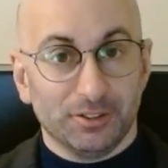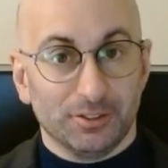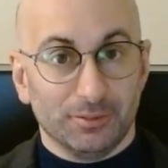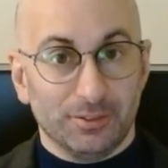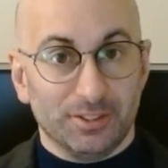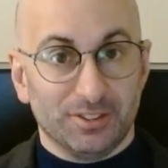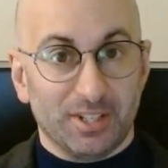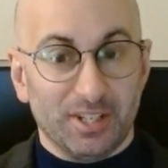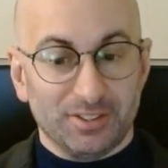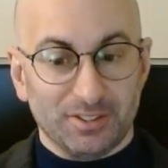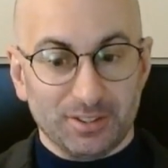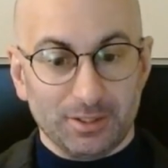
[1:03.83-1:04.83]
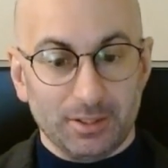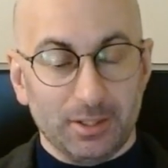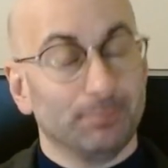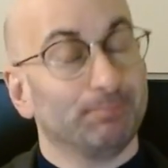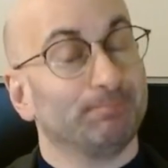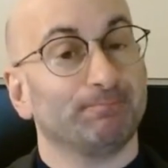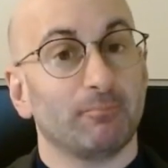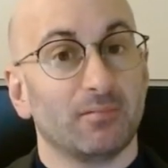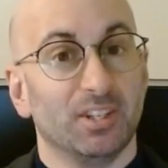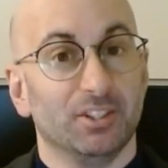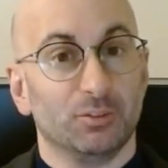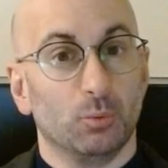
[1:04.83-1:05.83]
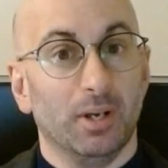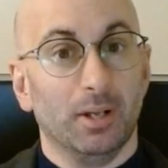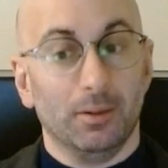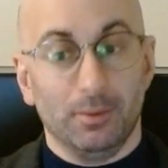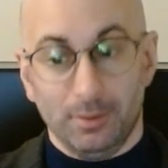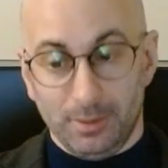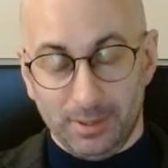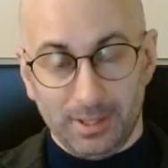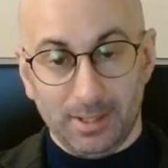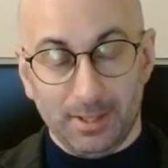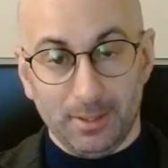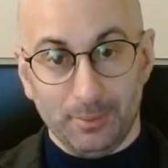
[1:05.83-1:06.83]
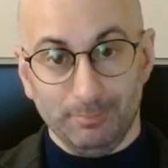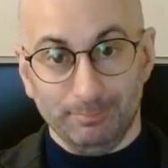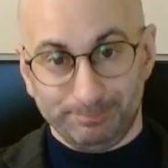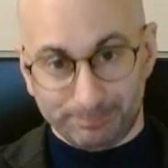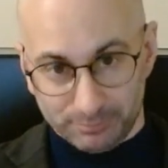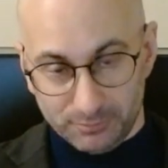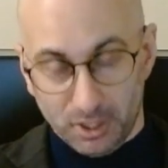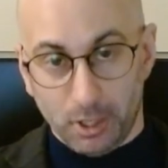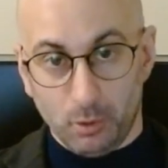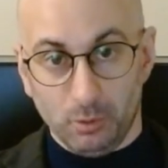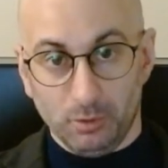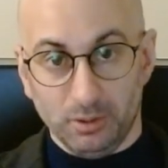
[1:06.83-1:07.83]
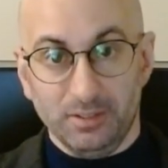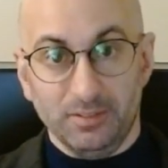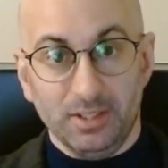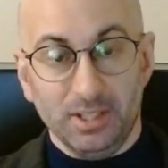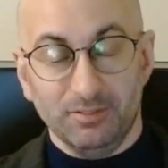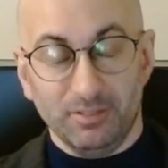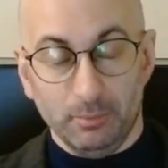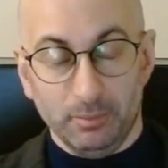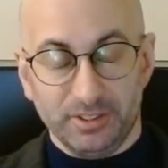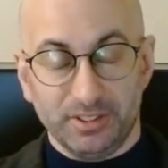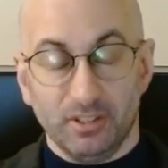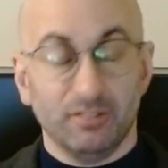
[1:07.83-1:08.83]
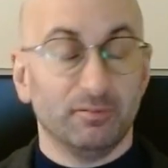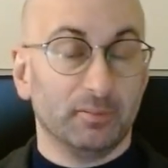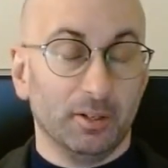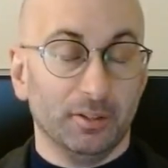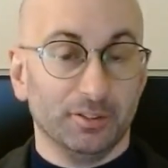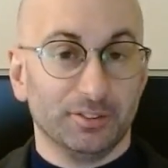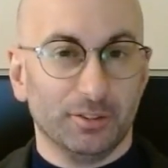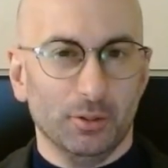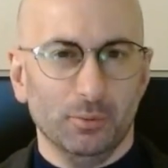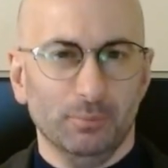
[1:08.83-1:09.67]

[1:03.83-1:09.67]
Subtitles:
discussing as well not only the film itself, but also